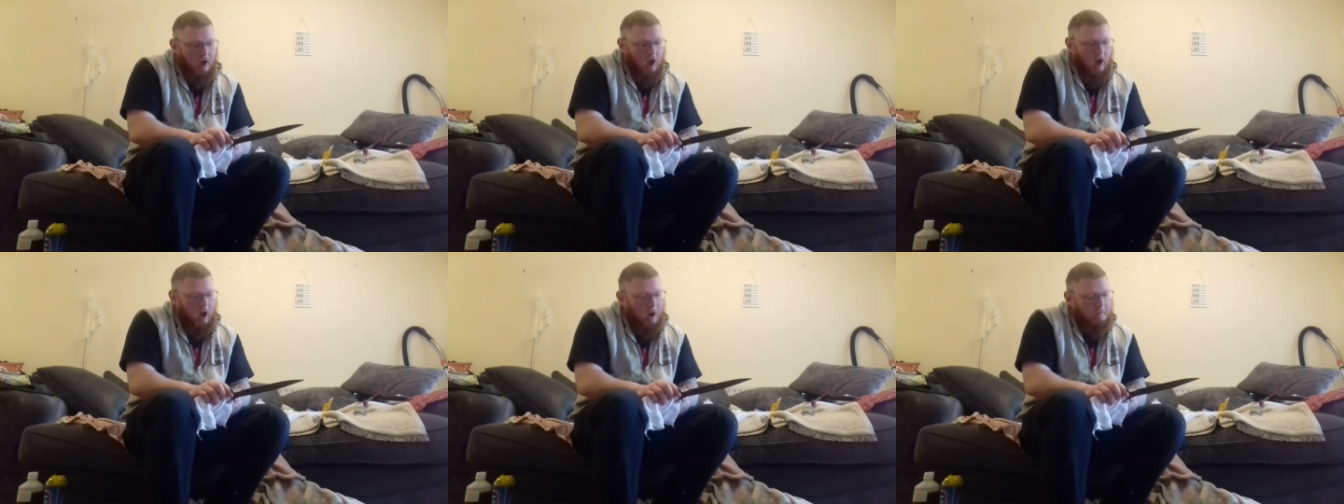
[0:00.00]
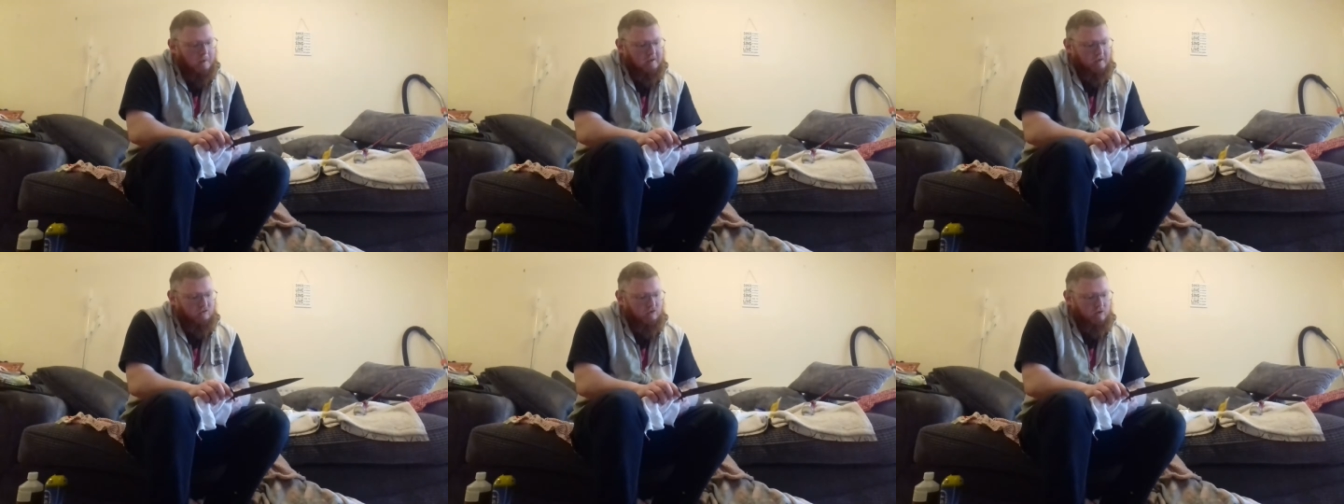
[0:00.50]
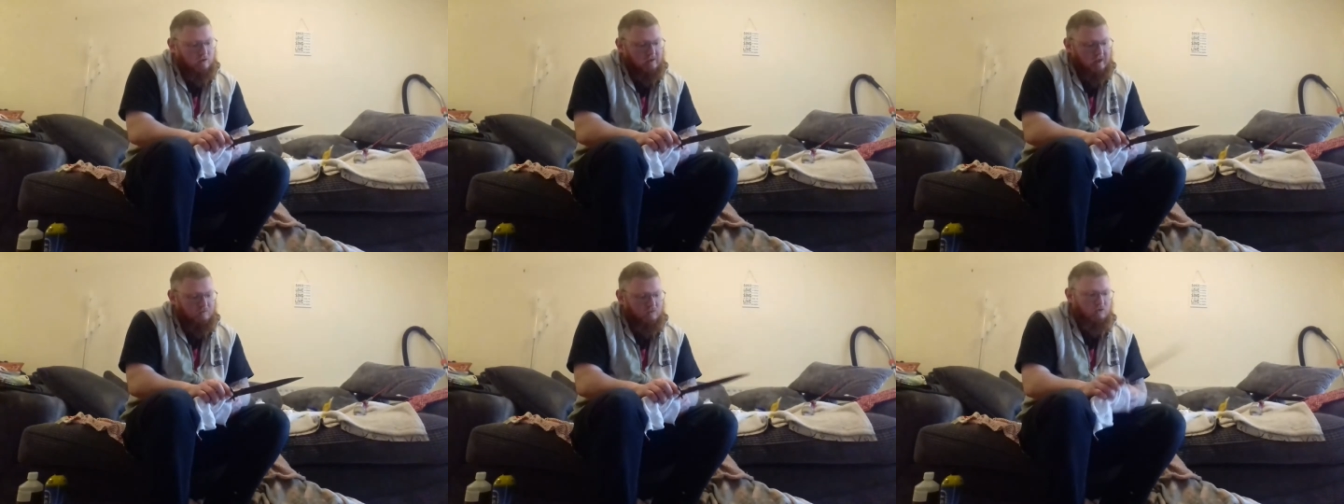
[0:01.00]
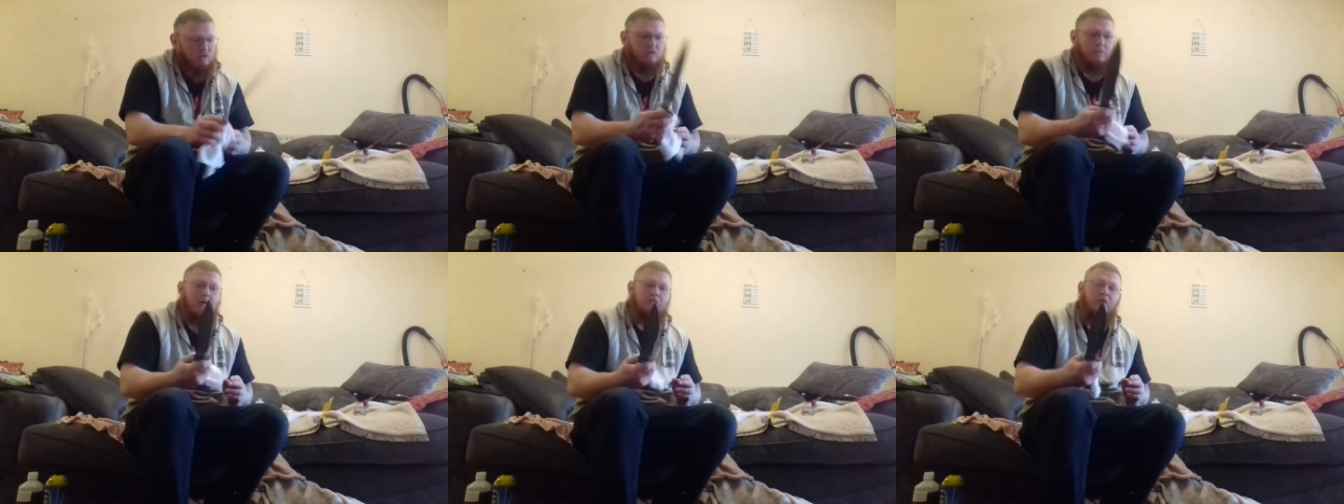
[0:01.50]
and then show you the end result.
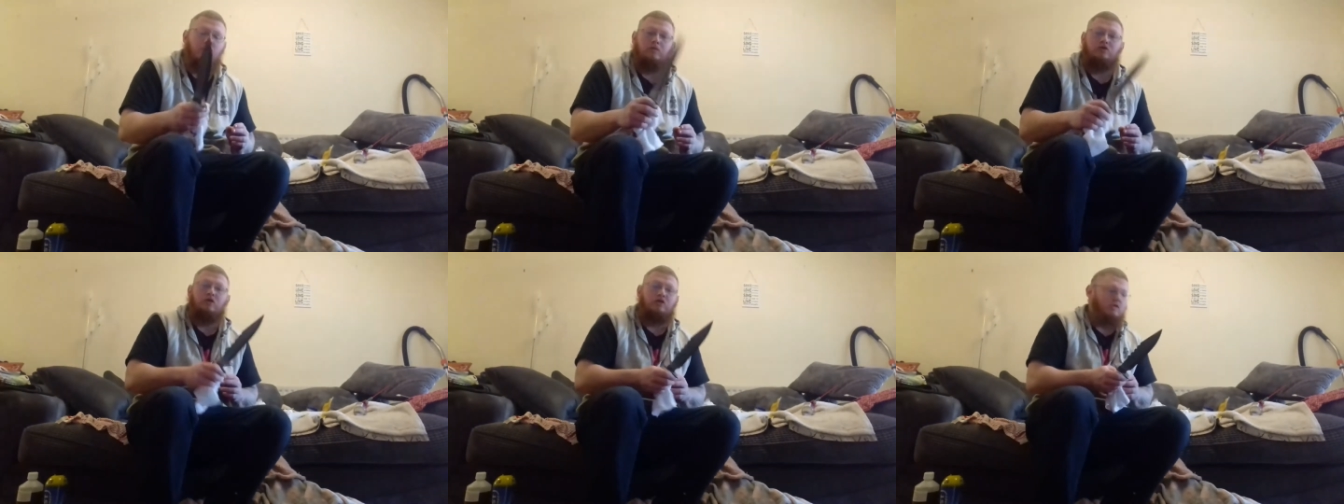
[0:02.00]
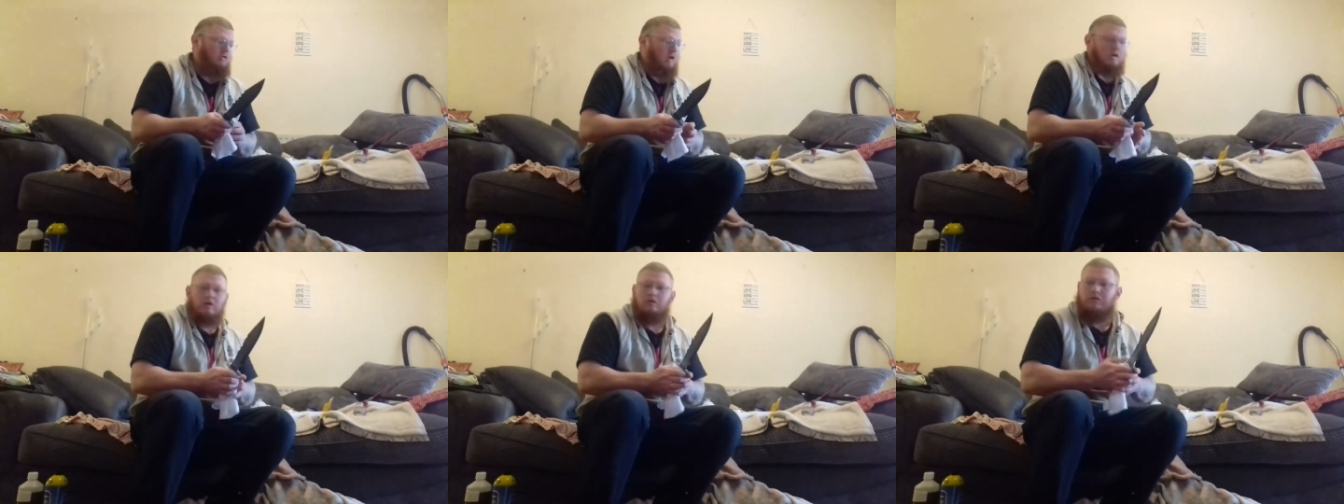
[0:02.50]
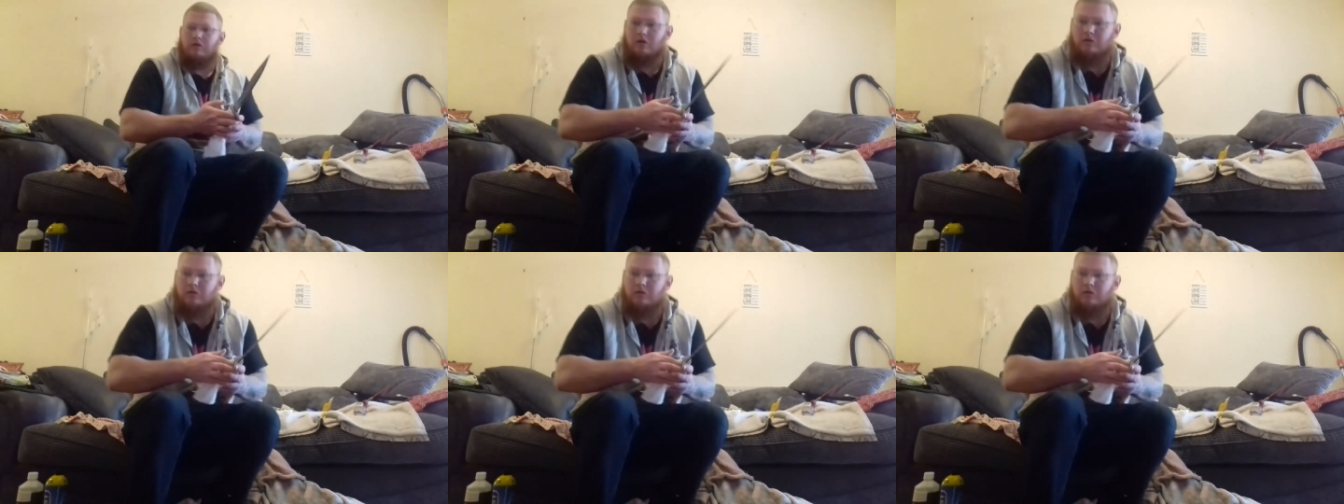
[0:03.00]
But just to show you for